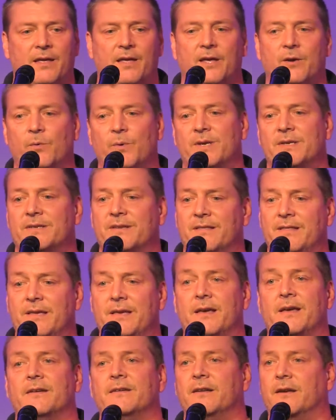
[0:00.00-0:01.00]
It went to the
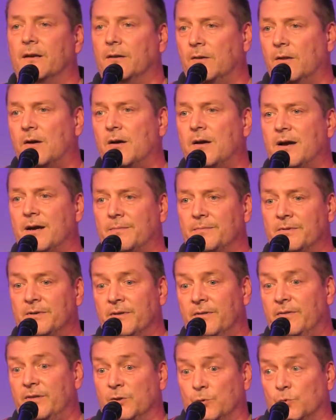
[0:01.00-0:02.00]
end and alarmed.
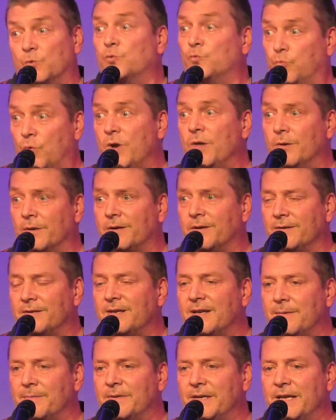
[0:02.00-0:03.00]
There was real
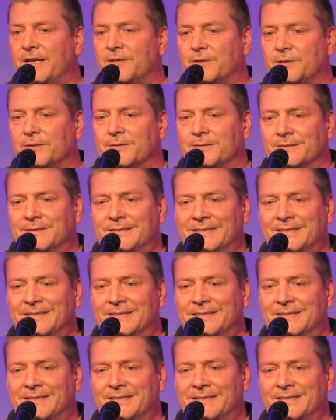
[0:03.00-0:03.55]
contamination.